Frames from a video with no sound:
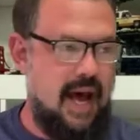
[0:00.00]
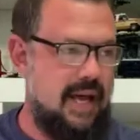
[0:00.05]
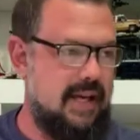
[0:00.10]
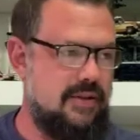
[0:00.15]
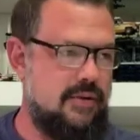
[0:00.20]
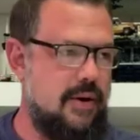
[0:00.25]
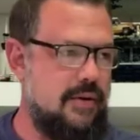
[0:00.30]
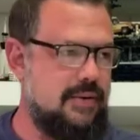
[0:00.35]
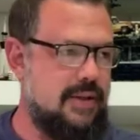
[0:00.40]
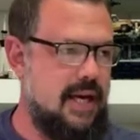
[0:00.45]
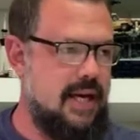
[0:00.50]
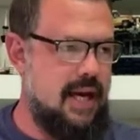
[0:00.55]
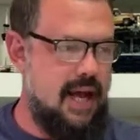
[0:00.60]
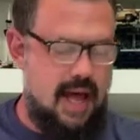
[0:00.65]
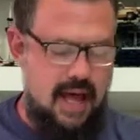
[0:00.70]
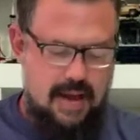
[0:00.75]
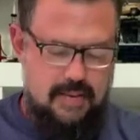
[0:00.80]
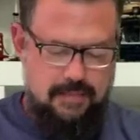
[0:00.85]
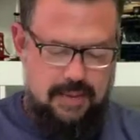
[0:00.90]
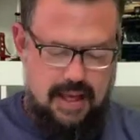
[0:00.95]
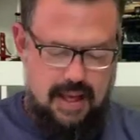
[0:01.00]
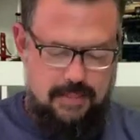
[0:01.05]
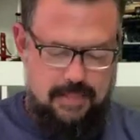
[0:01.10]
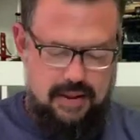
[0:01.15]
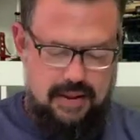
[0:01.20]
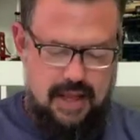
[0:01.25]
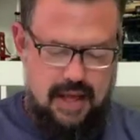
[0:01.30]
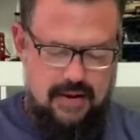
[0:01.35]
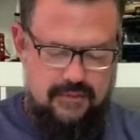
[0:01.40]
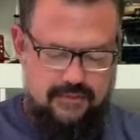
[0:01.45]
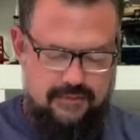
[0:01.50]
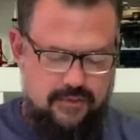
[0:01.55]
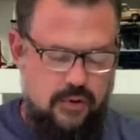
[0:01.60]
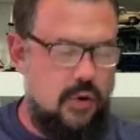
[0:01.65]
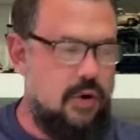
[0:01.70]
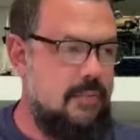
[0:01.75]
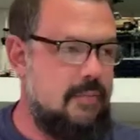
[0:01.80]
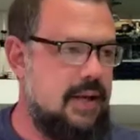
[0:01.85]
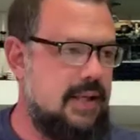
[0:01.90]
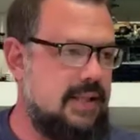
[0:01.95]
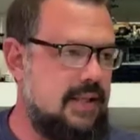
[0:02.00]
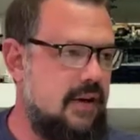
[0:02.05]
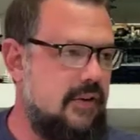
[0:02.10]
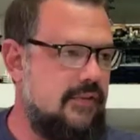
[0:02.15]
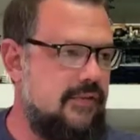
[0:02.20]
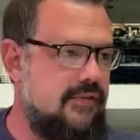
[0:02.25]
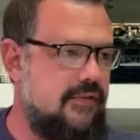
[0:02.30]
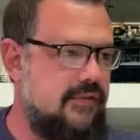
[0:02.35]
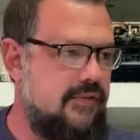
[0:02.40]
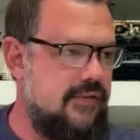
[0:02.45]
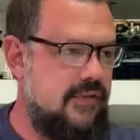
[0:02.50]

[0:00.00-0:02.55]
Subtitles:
So I was like, I'm keeping that for myself.